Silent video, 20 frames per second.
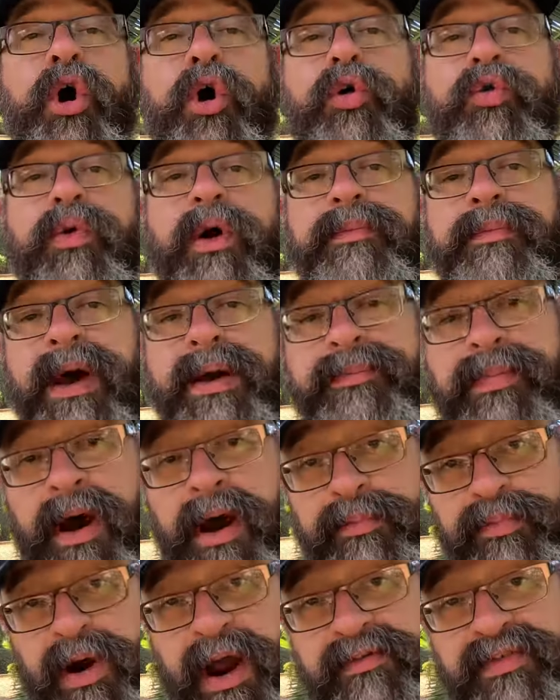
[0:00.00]
or run by
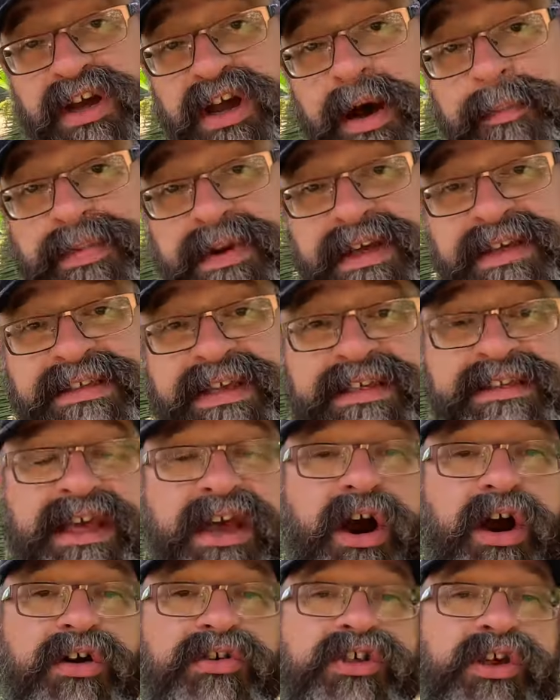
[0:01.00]
private companies, as
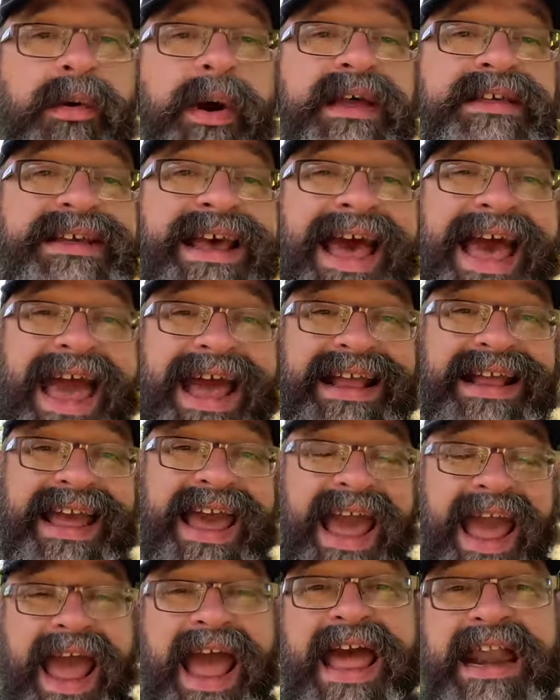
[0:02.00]
they are in the US and
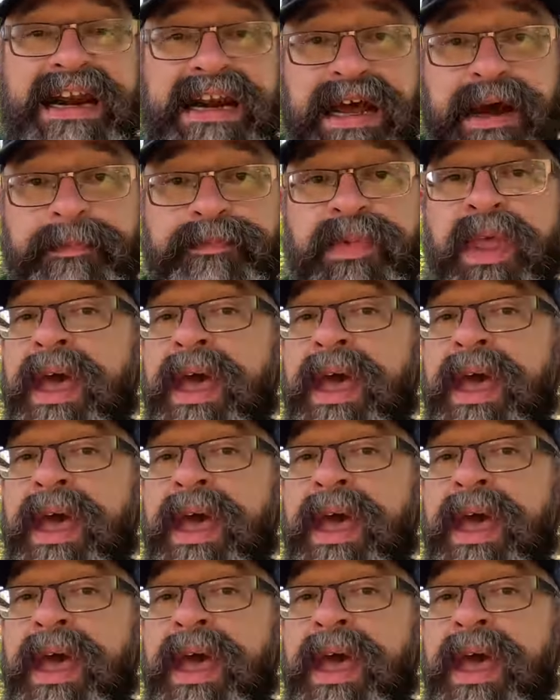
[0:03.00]
Canada.